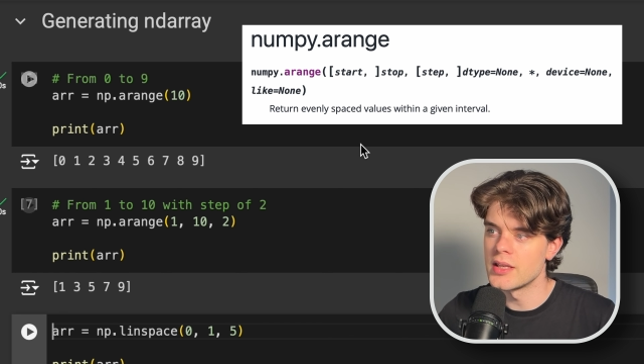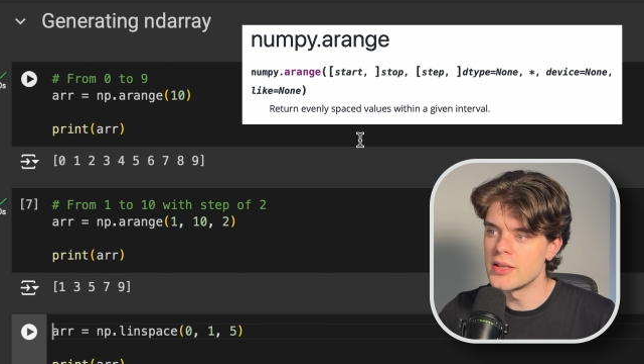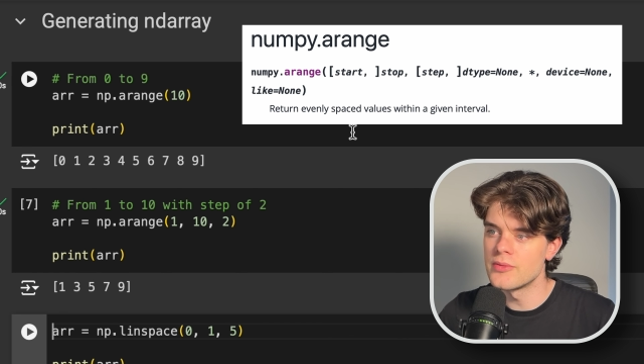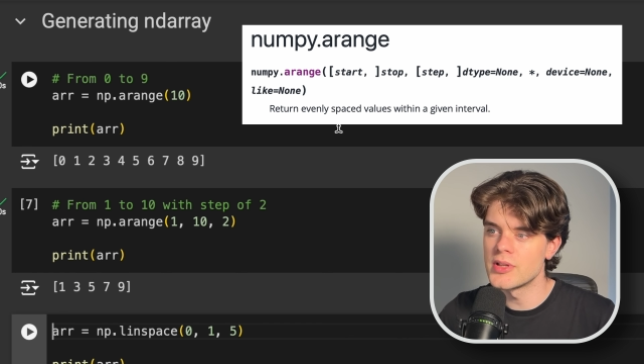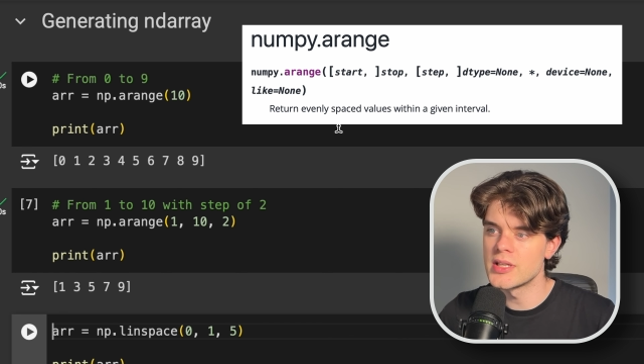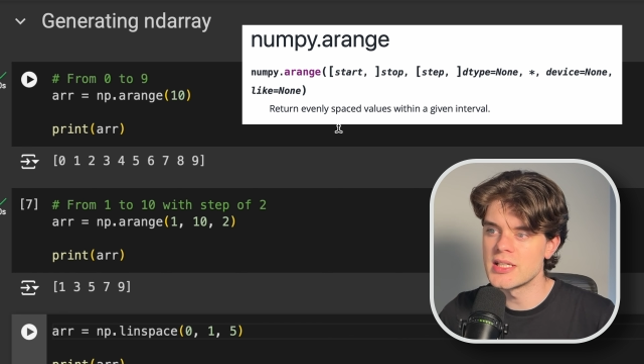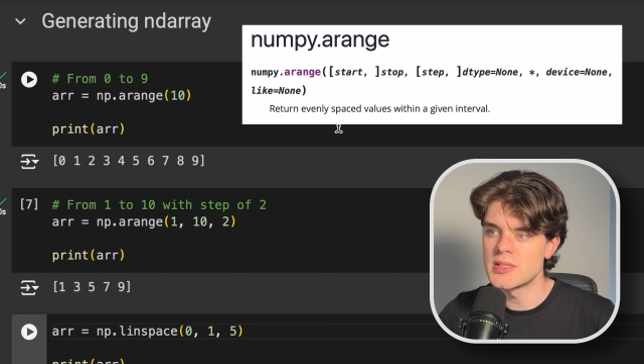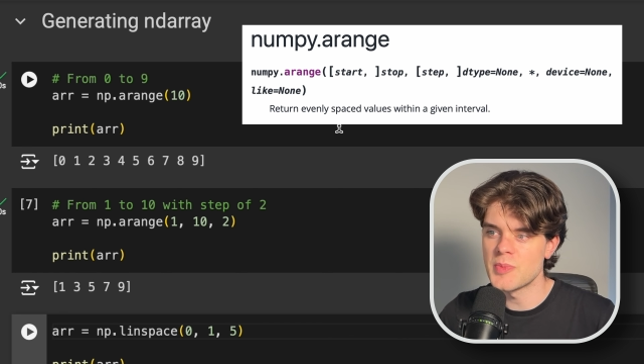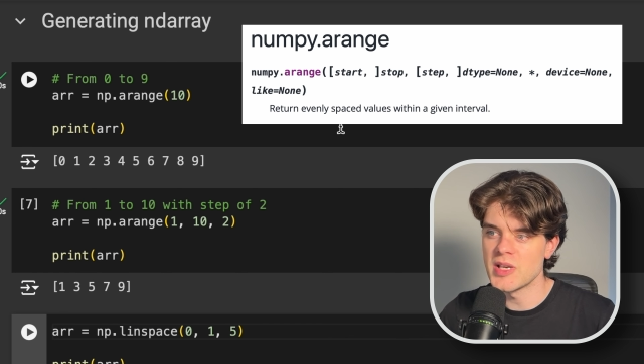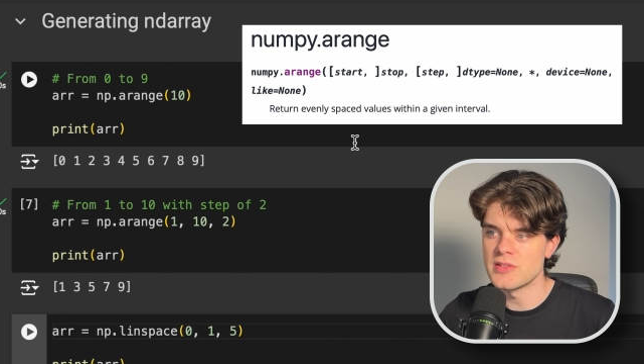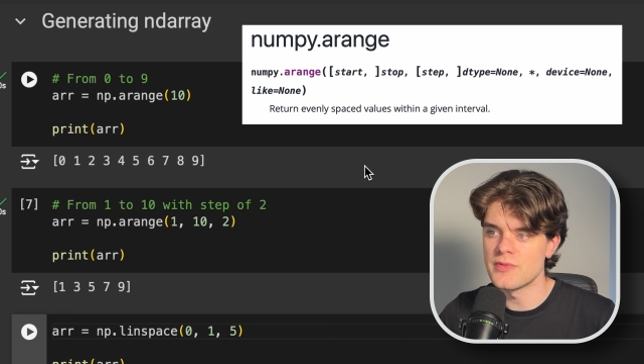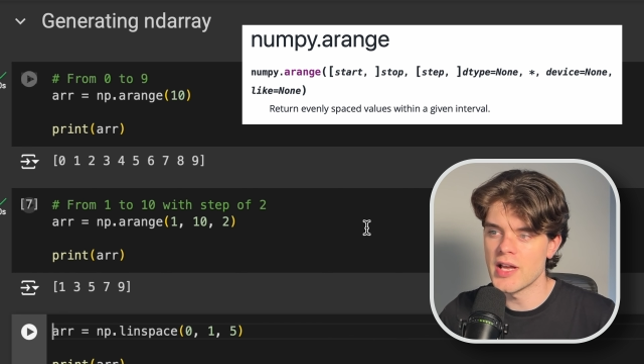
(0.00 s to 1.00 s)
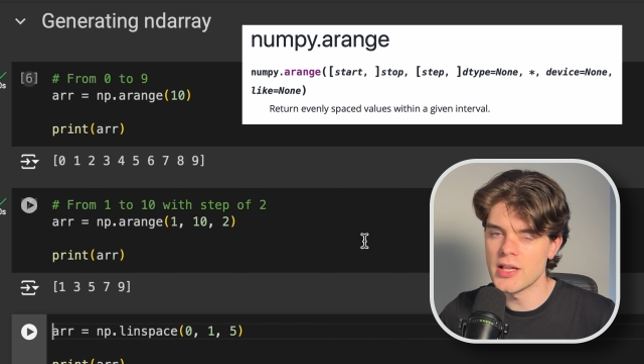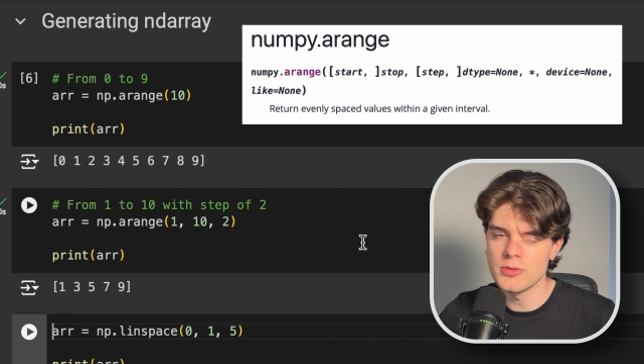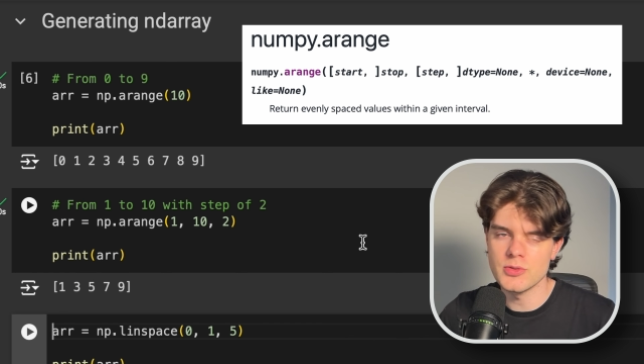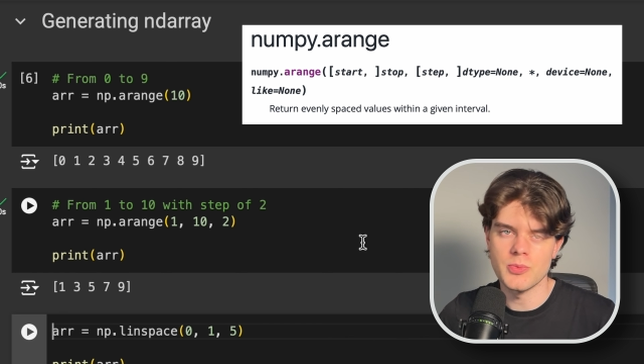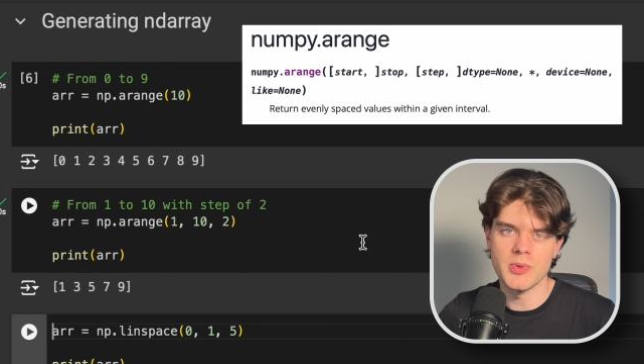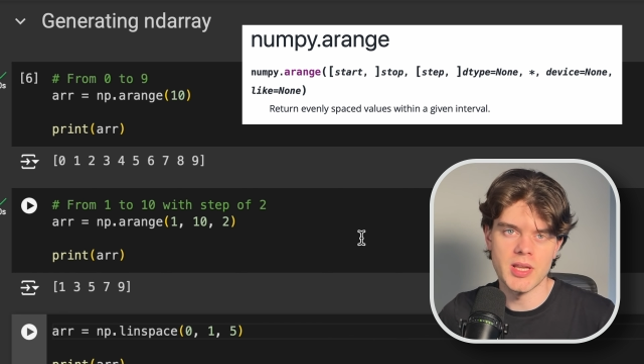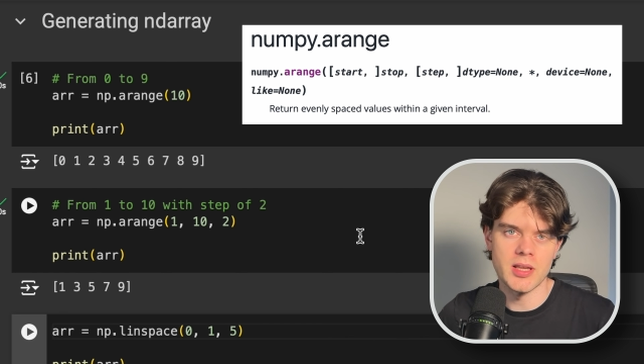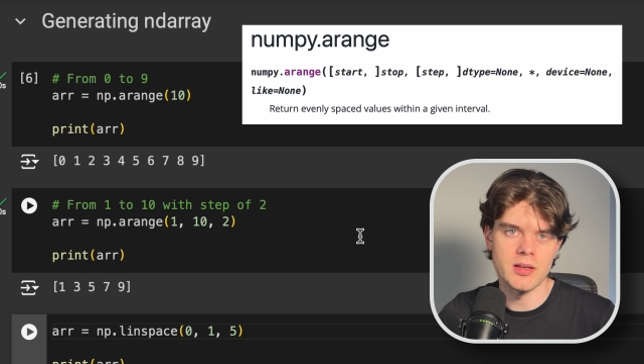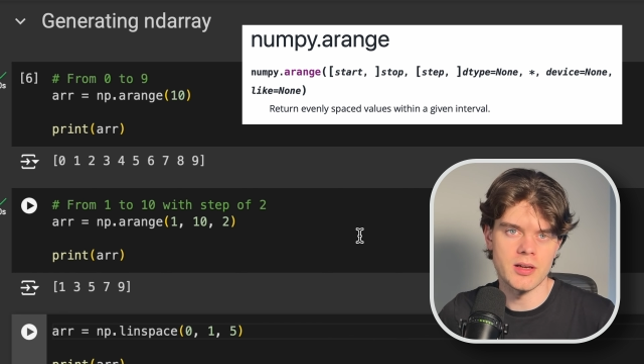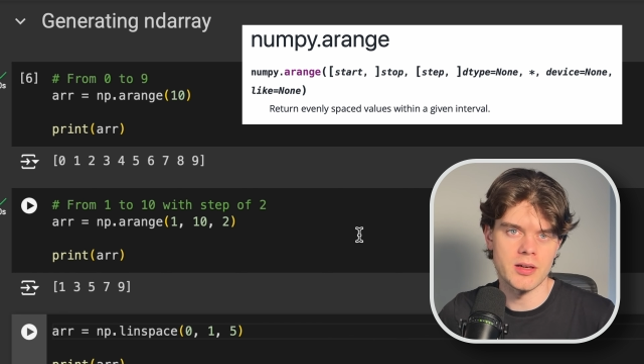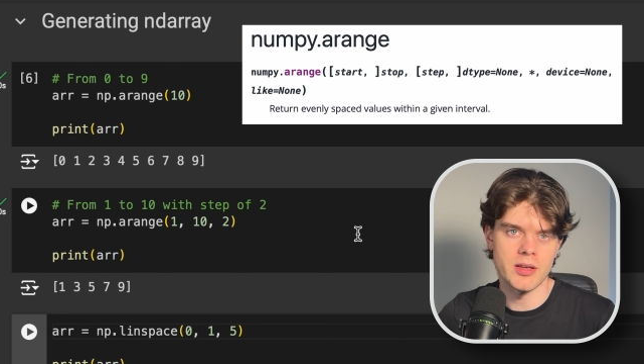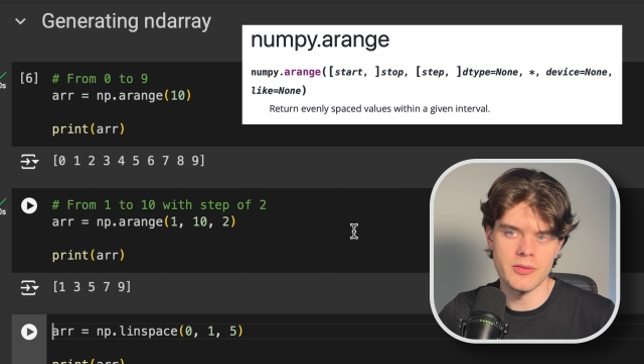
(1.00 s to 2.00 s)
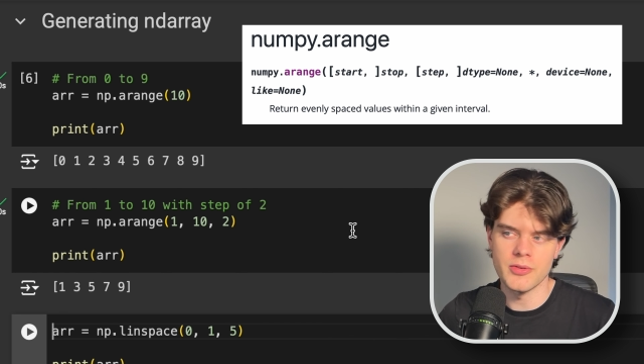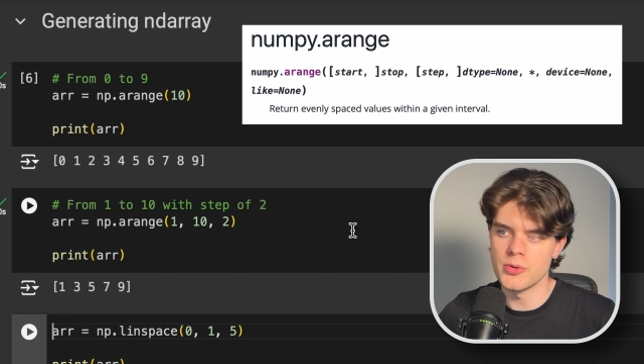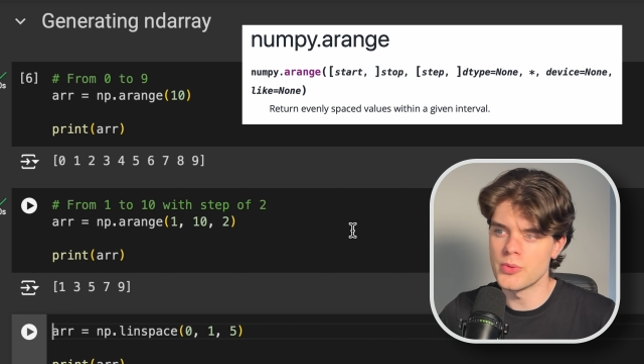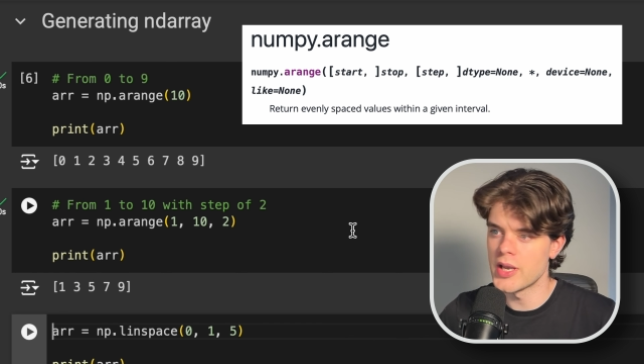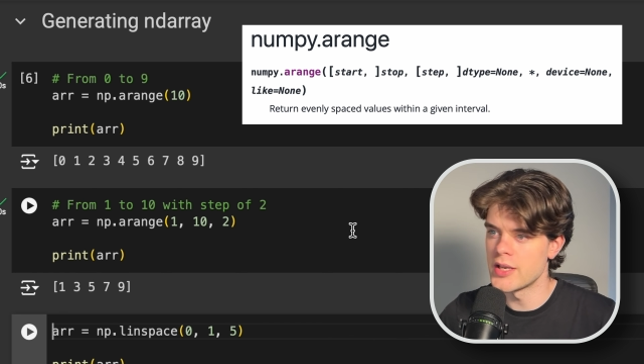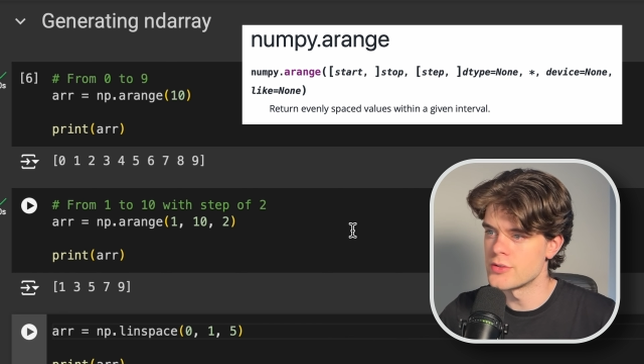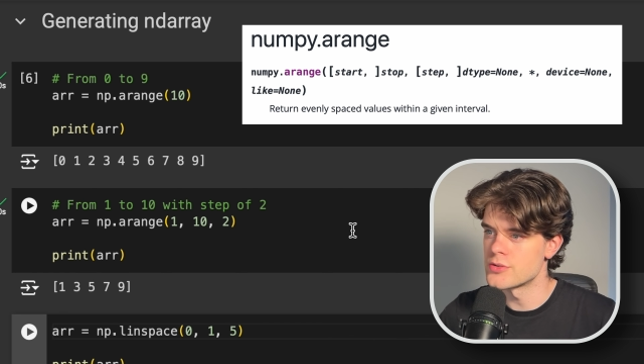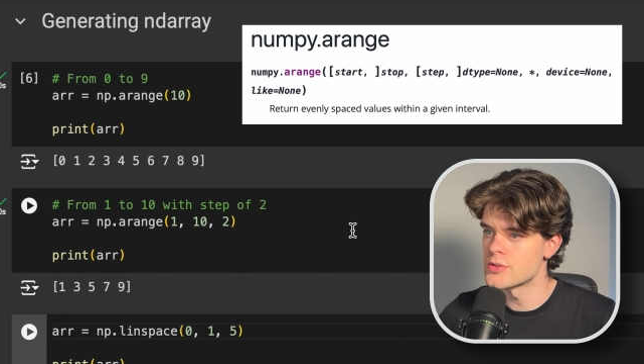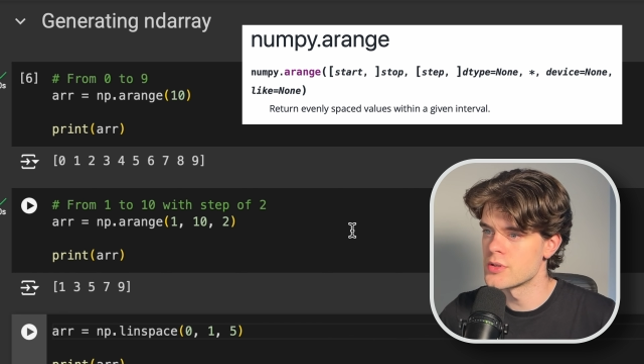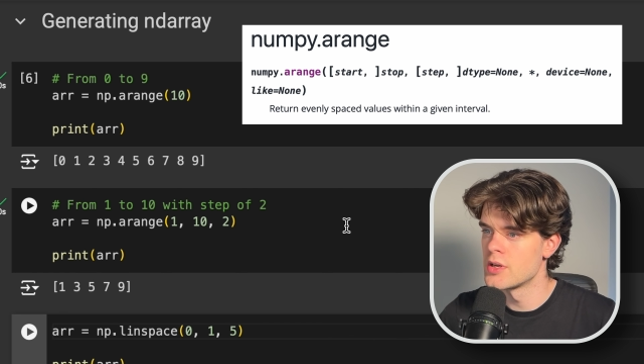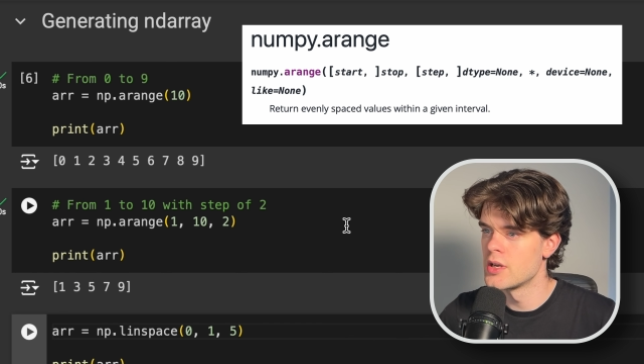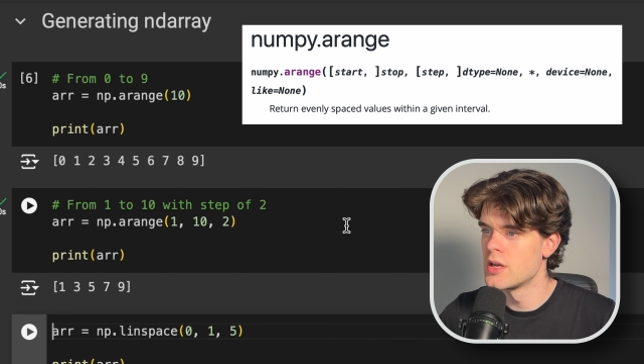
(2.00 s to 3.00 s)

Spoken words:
evenly spaced values within a given range.